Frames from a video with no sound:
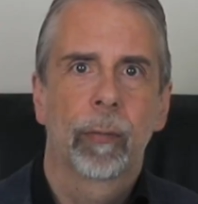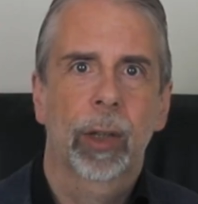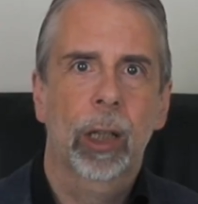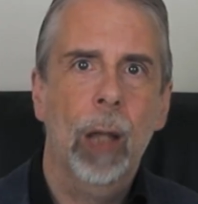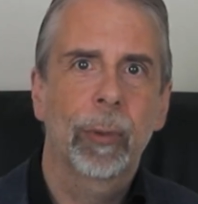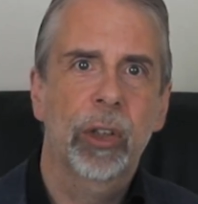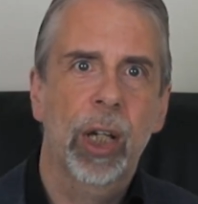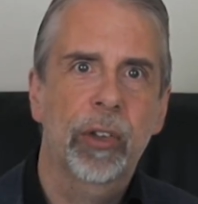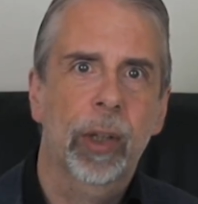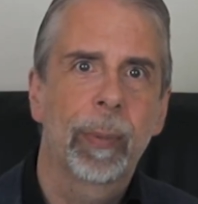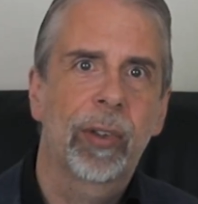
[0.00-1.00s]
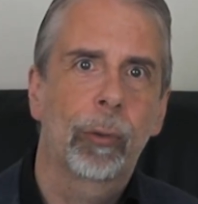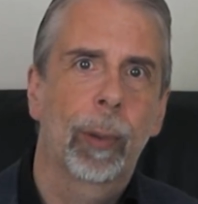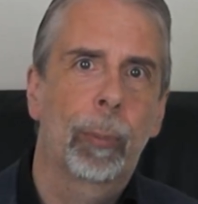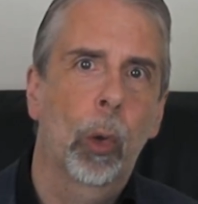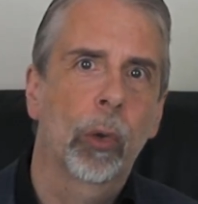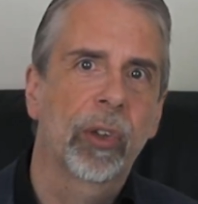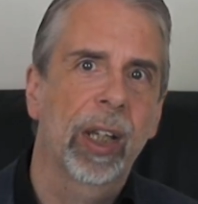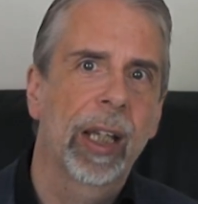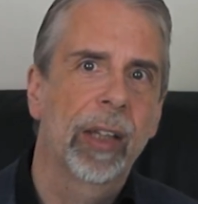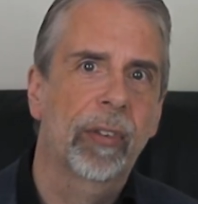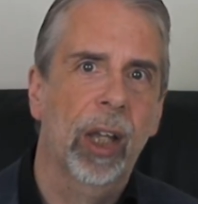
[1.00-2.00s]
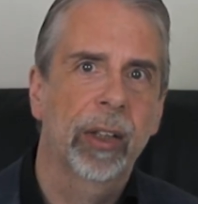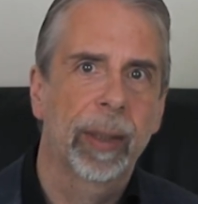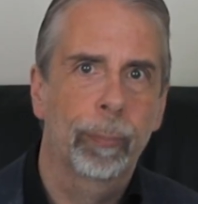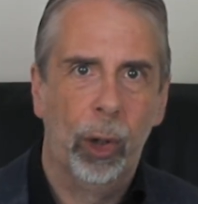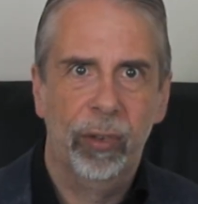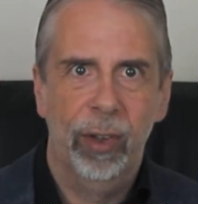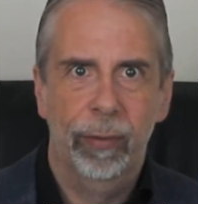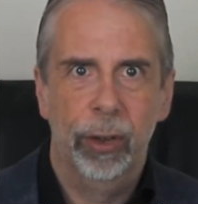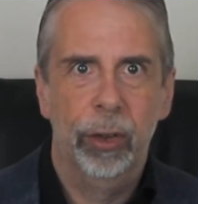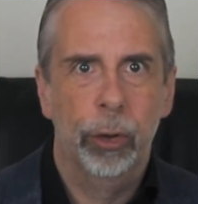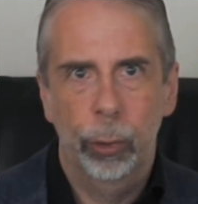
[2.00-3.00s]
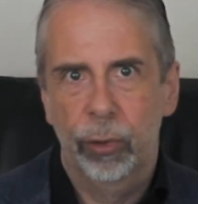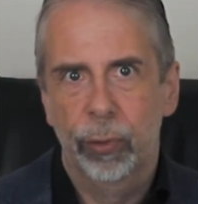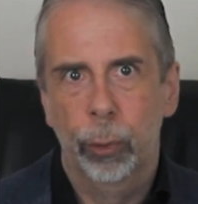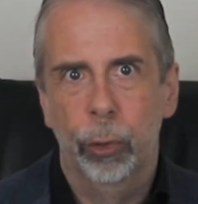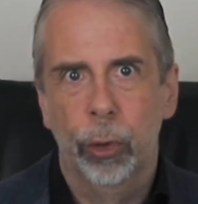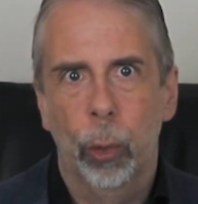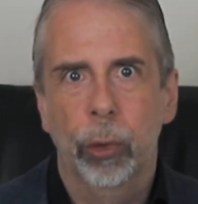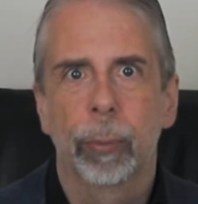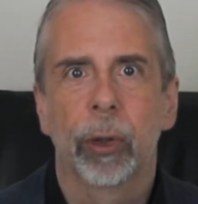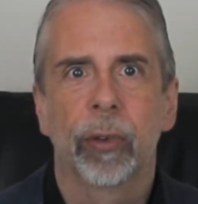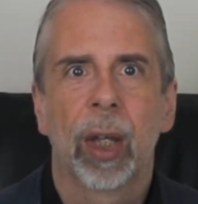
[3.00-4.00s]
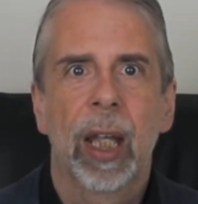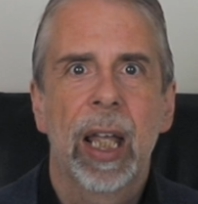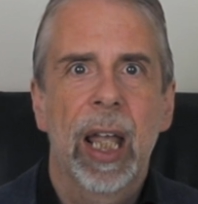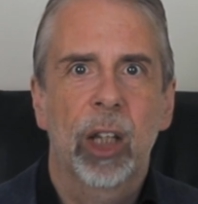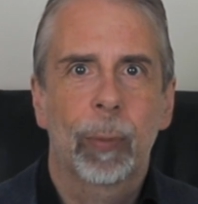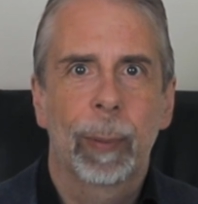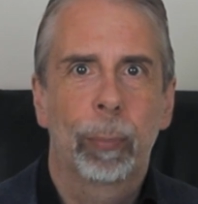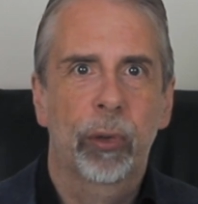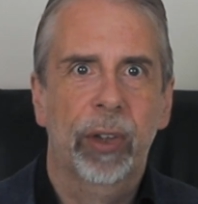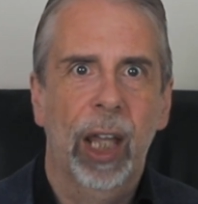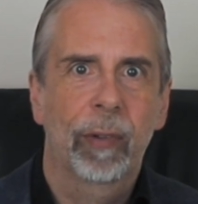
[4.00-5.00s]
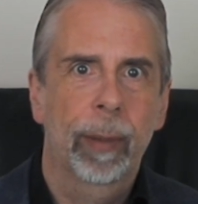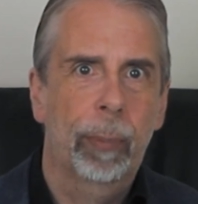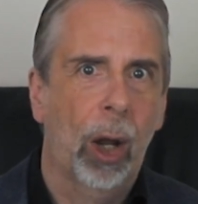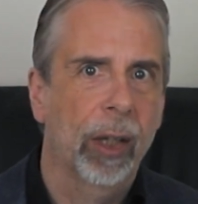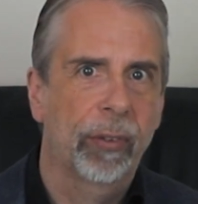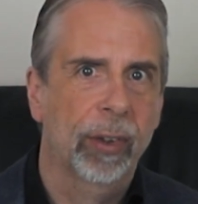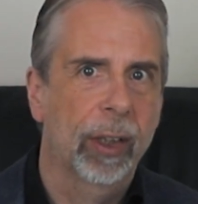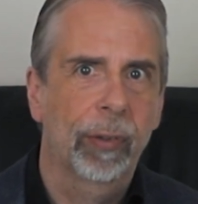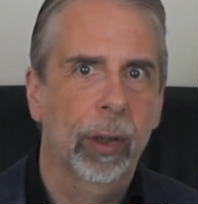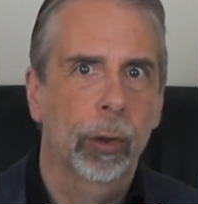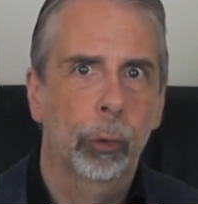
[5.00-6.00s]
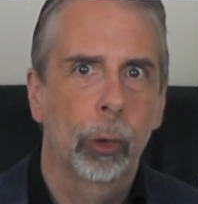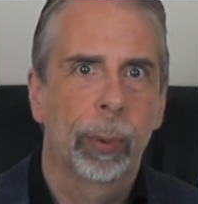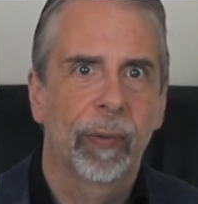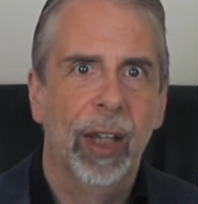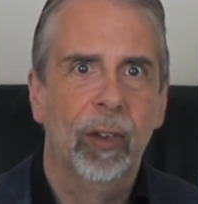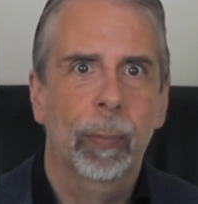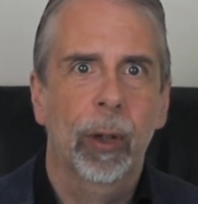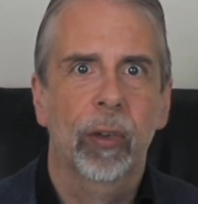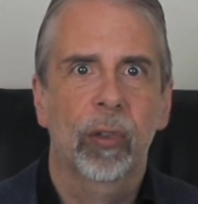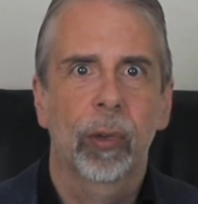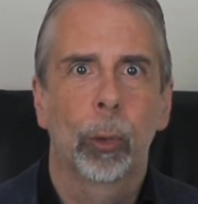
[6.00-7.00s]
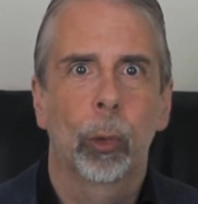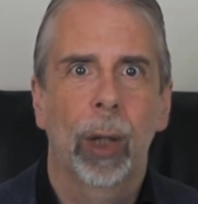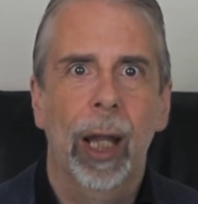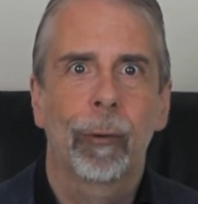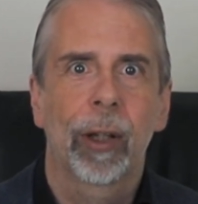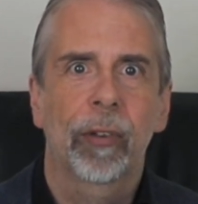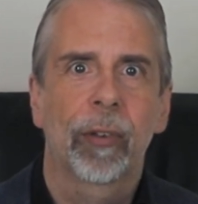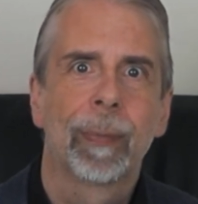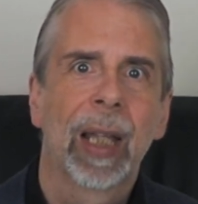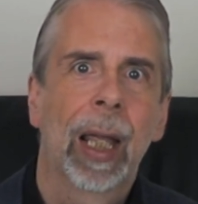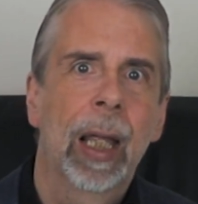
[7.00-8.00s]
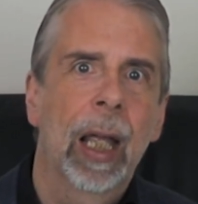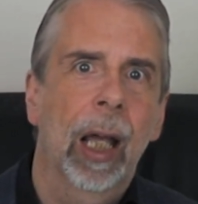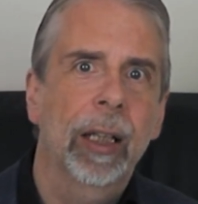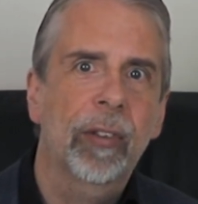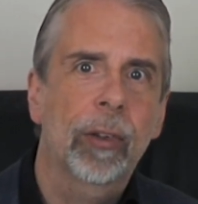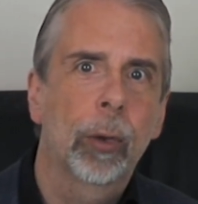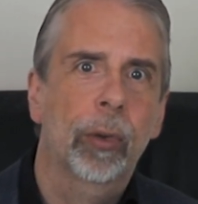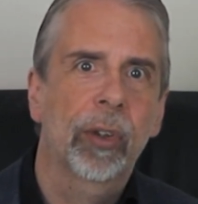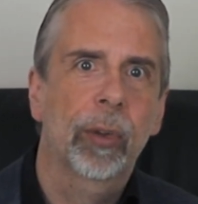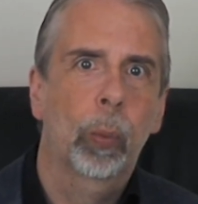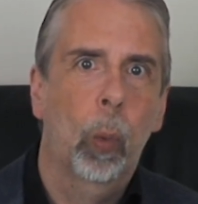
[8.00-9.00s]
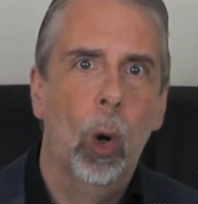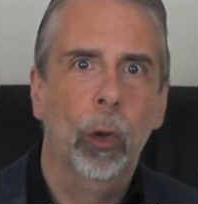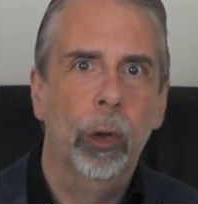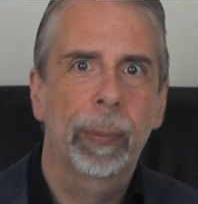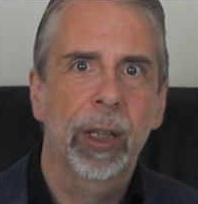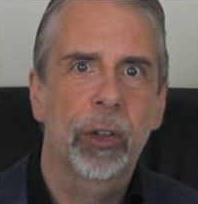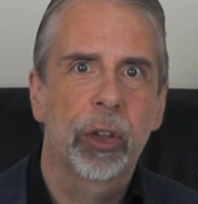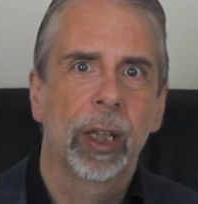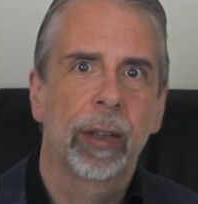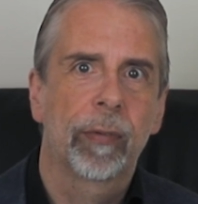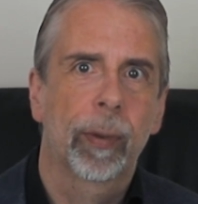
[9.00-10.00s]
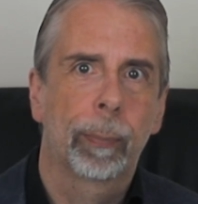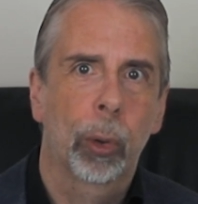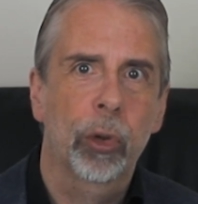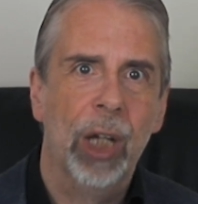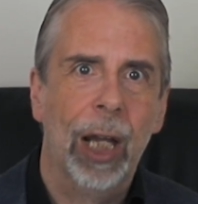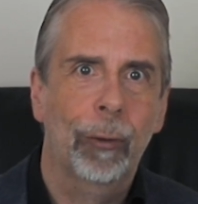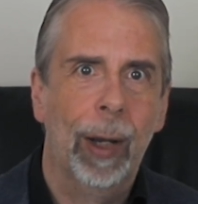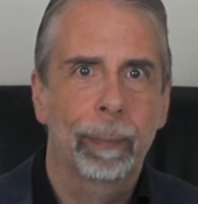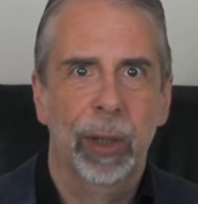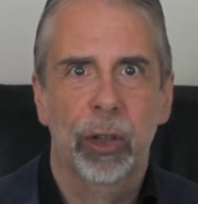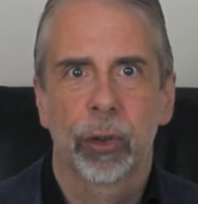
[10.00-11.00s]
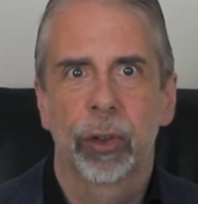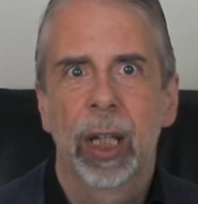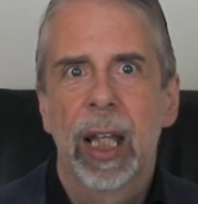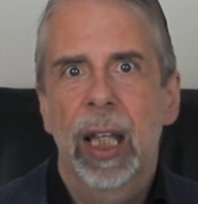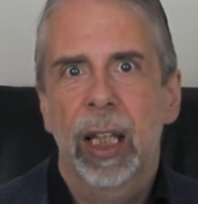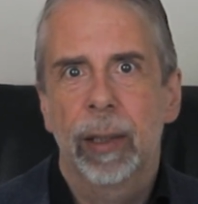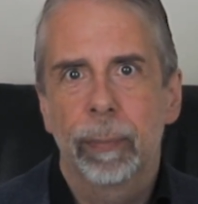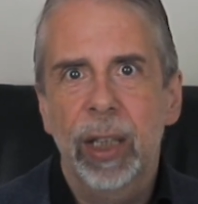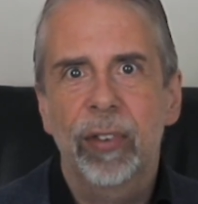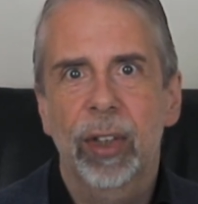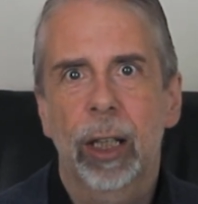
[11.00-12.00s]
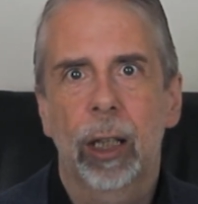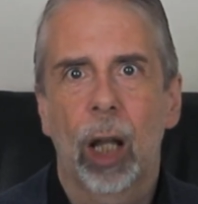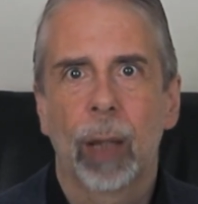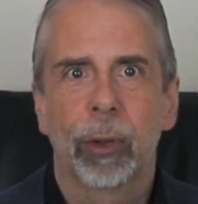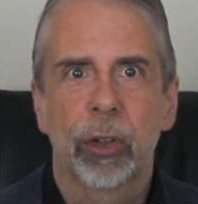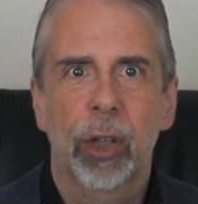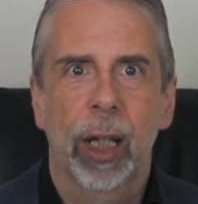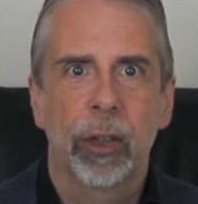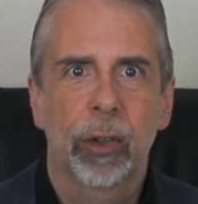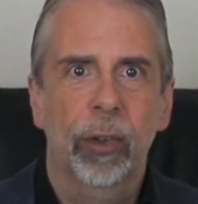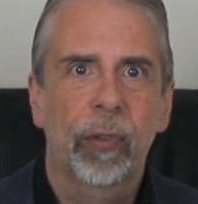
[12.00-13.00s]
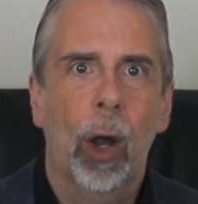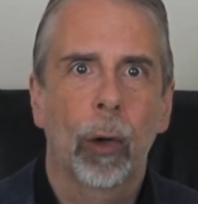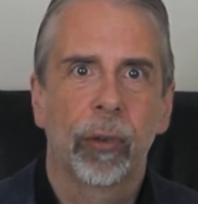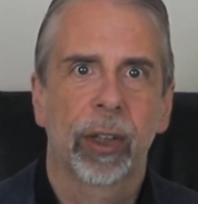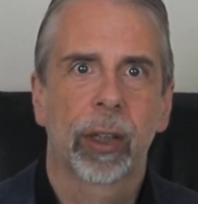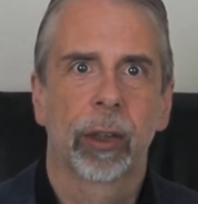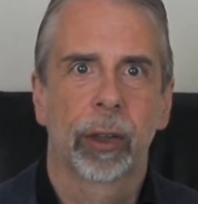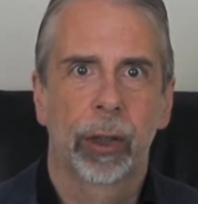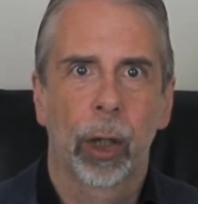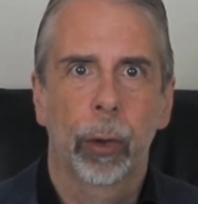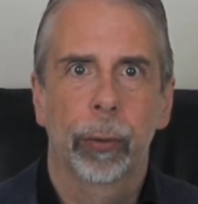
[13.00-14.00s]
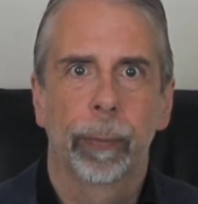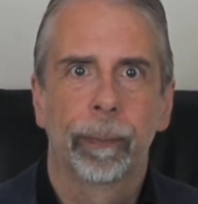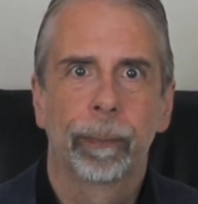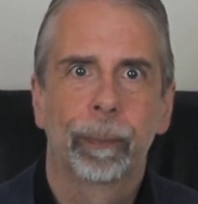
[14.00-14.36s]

The Climate Change Committee report is an impressive and useful document. It's been put together by a significant group of experts from all areas, and it's looked at what could be achieved to push our ambition in meeting climate change as far as it can go.